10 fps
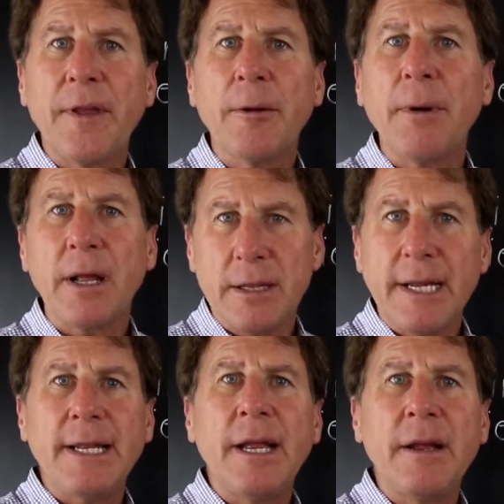thereby
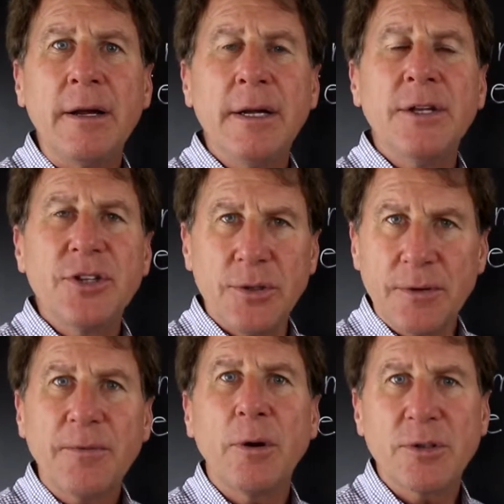leading to
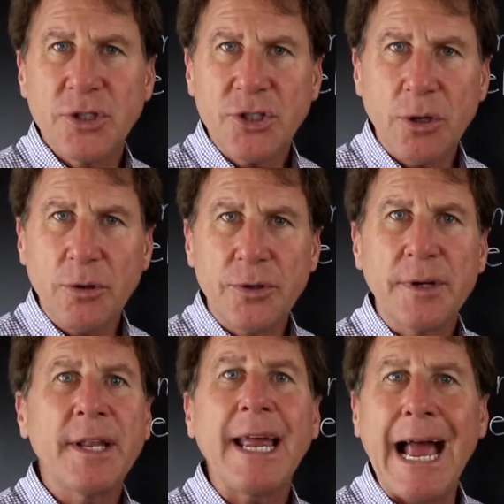the frozen shoulder
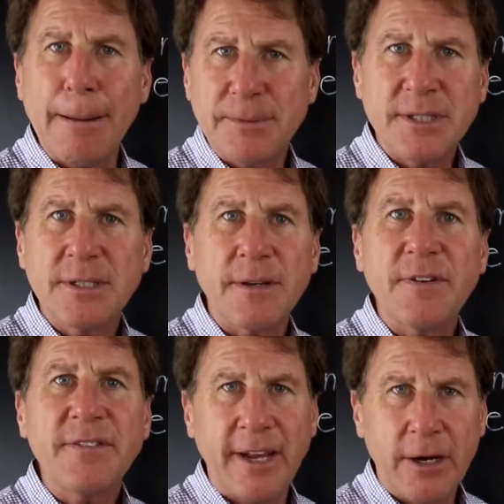in the absence of
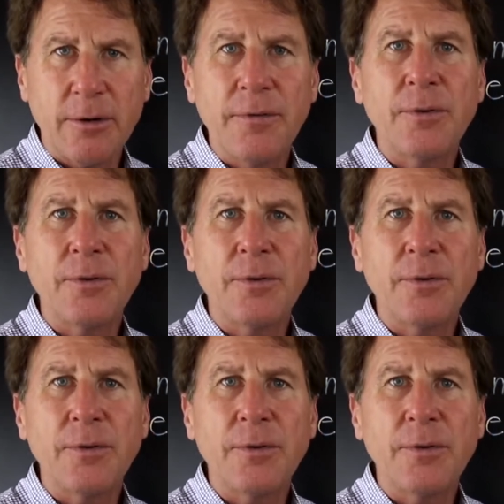a tear of